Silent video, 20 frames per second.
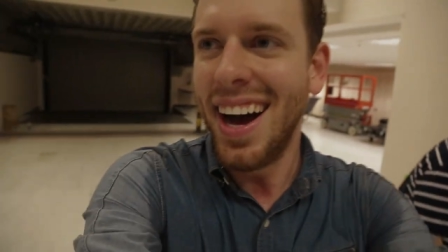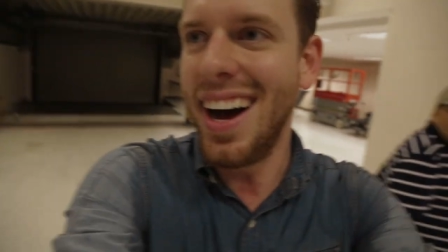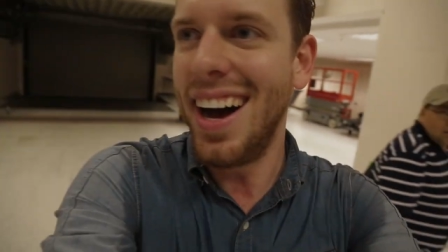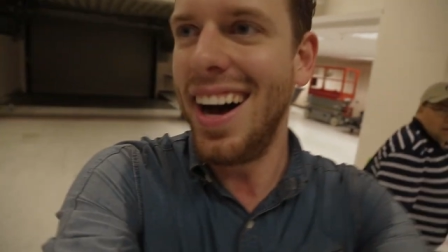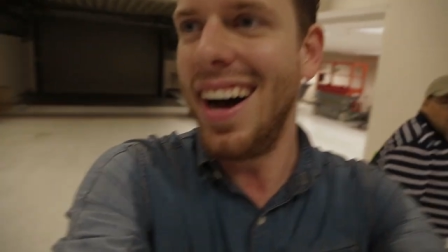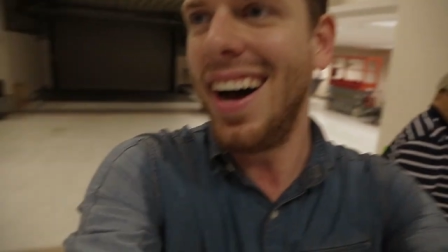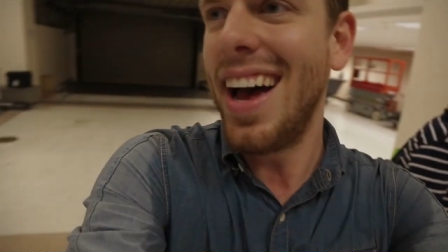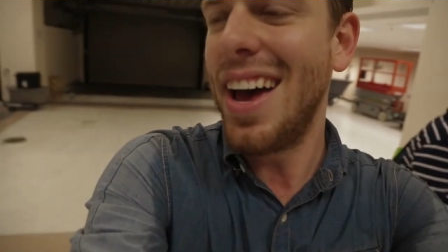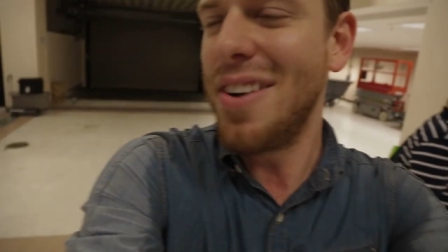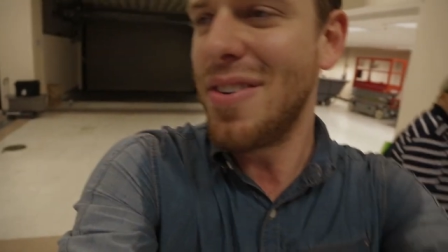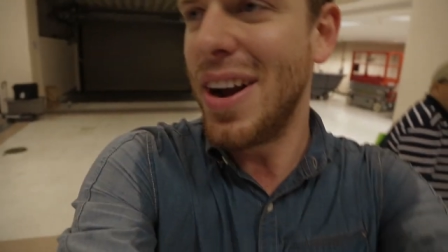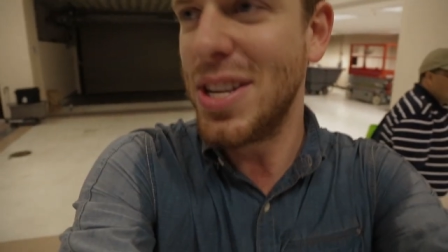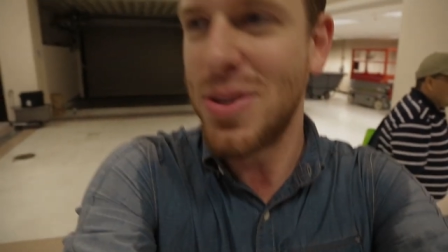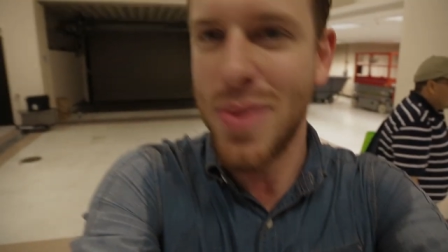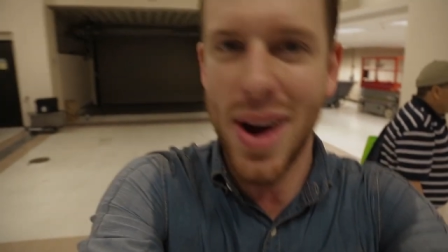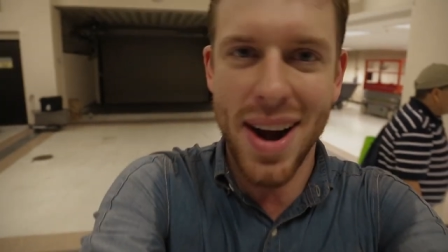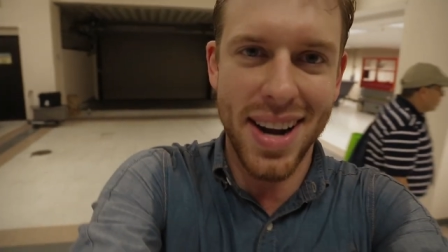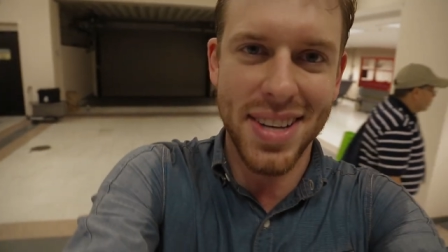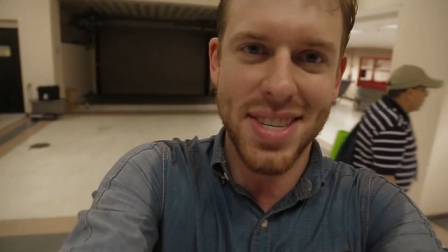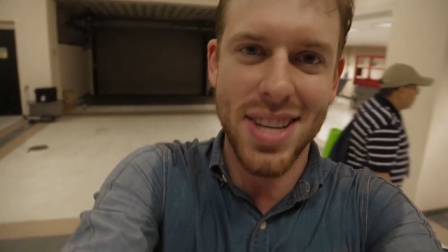uh, and raise
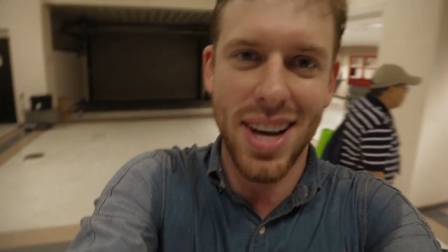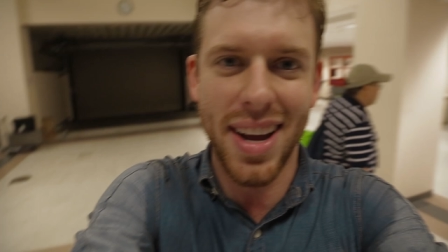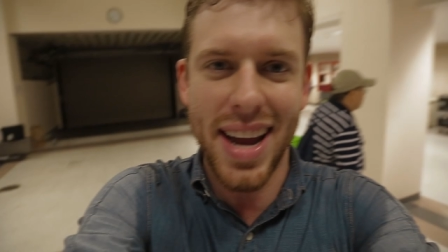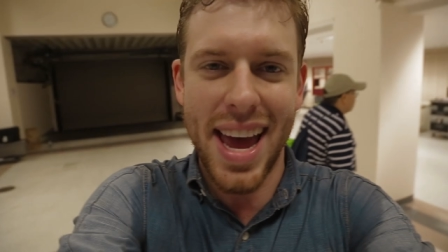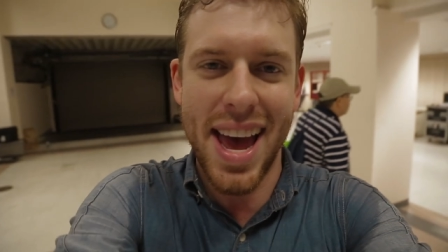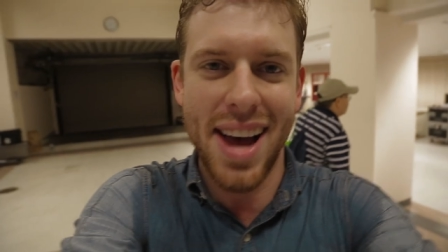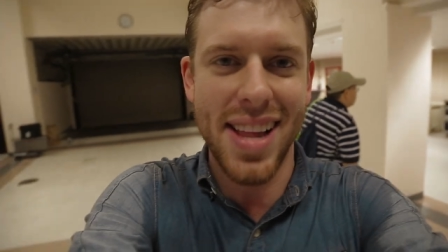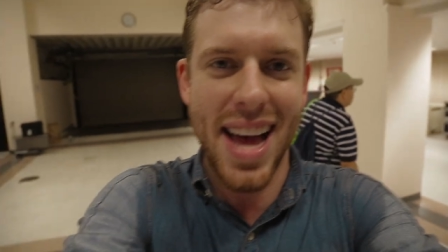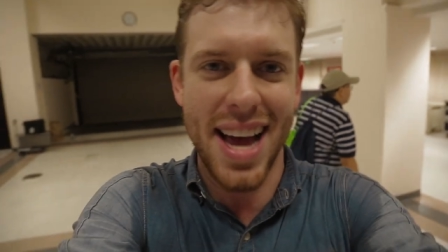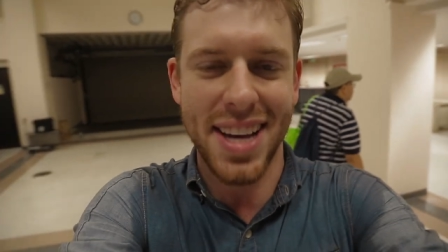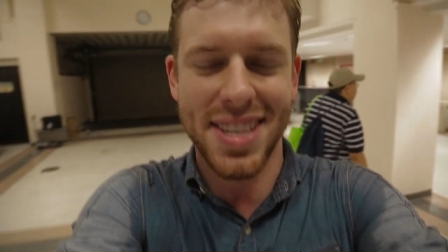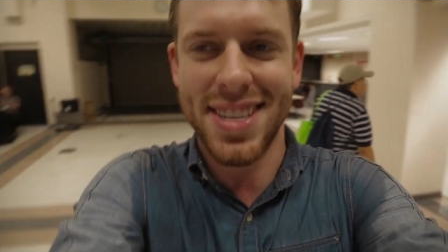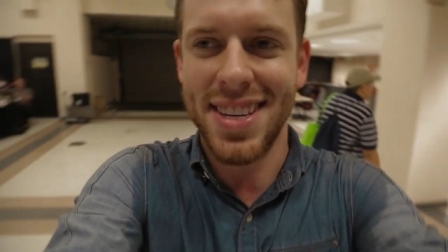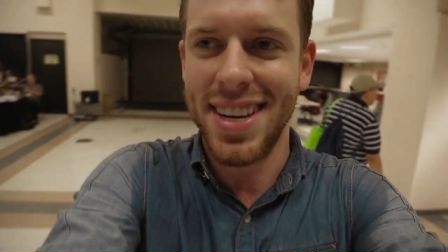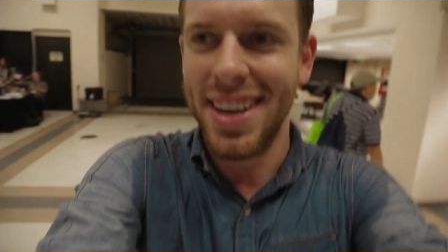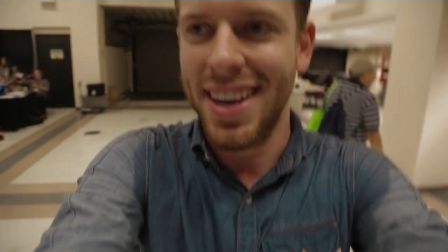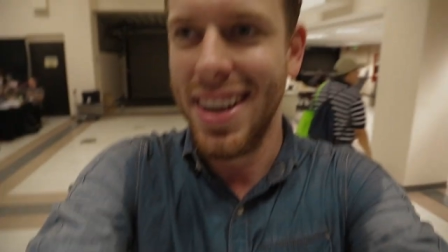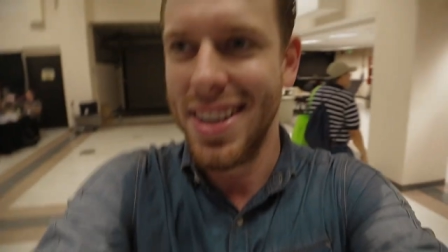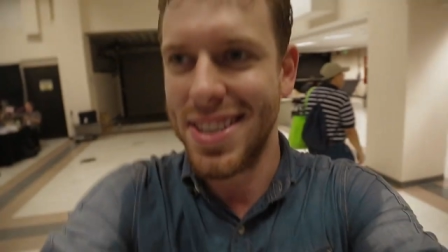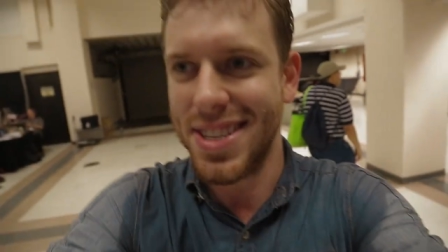awareness on ALS.
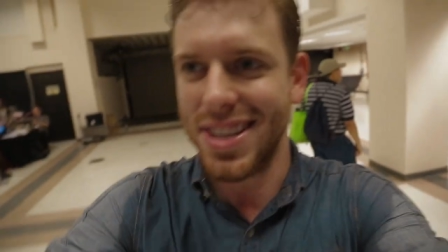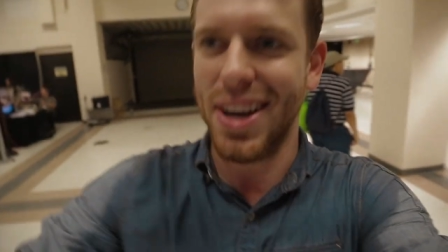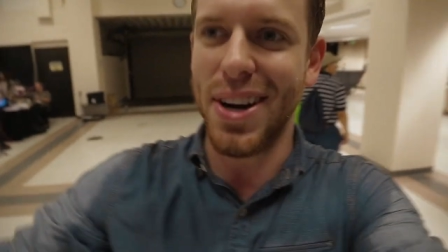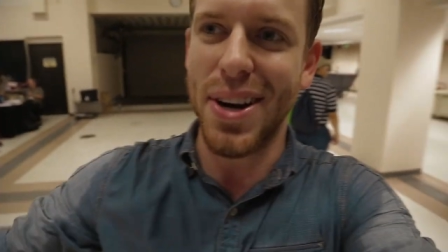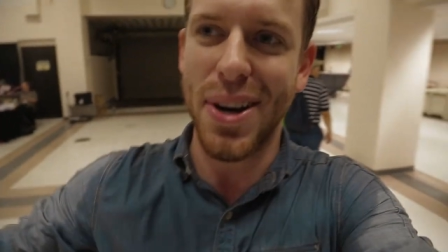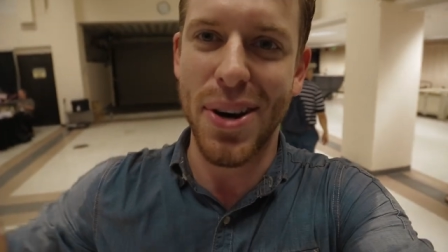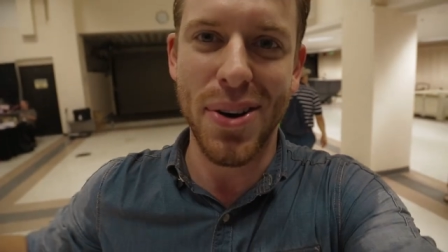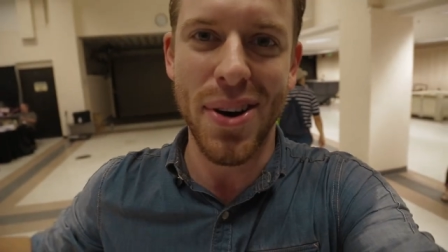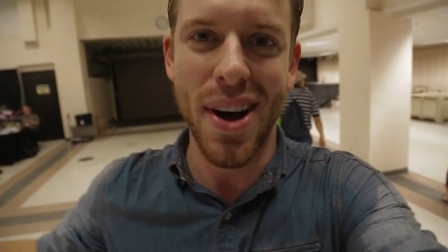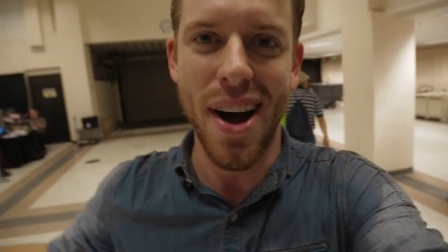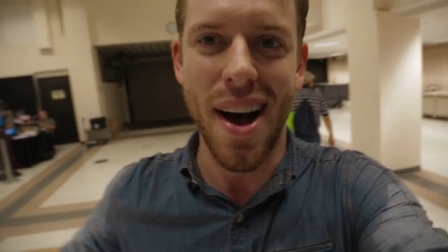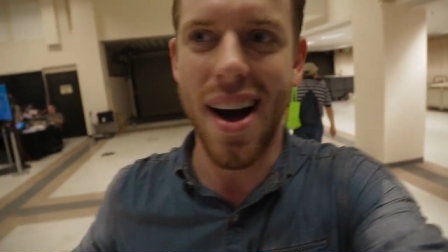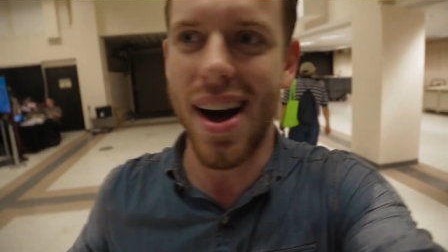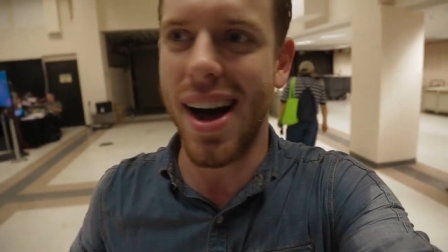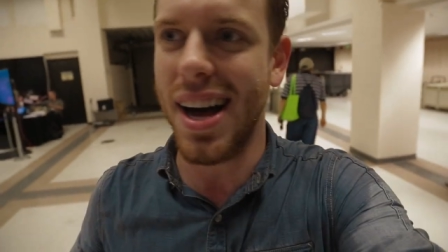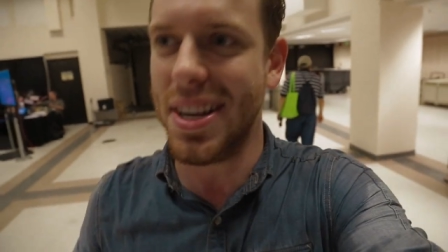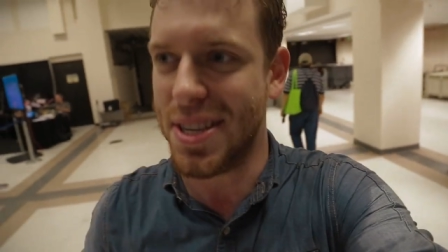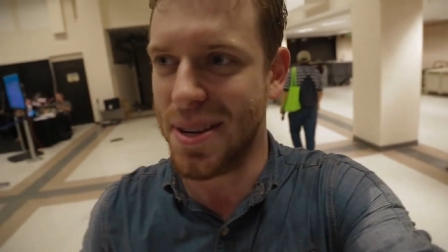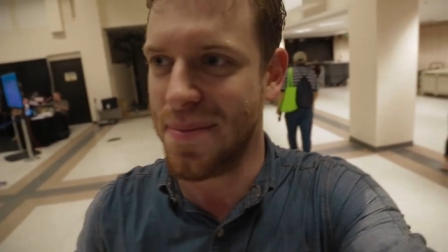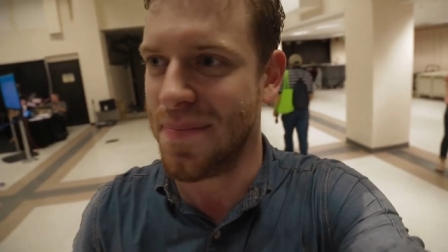So
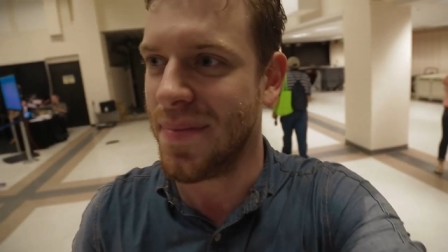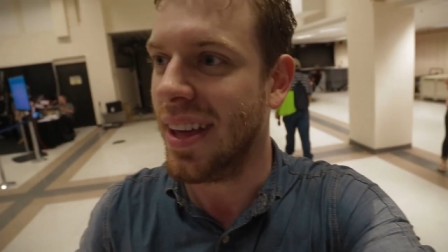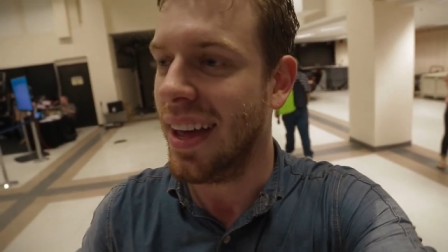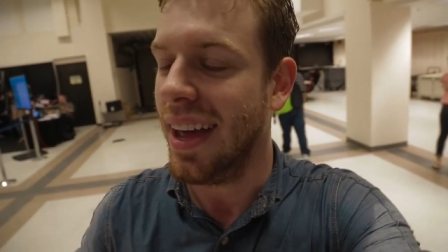awesome.